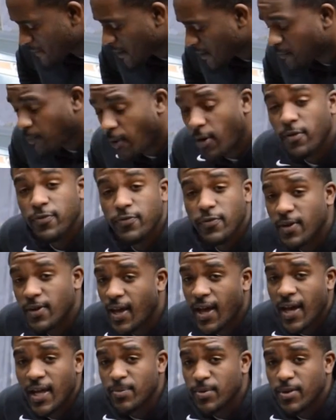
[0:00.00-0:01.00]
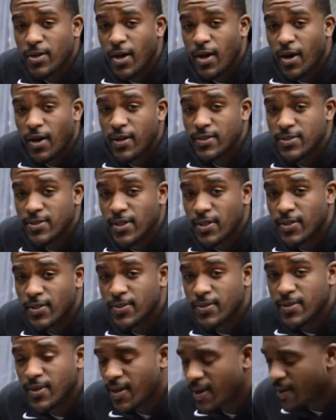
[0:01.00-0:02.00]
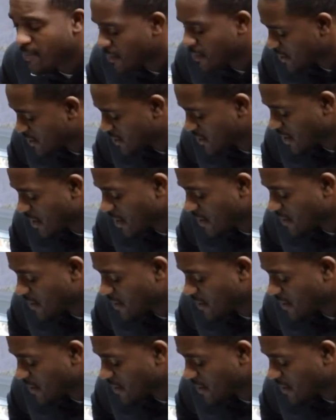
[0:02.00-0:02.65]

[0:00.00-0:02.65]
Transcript: Both reliable cars though, I must say.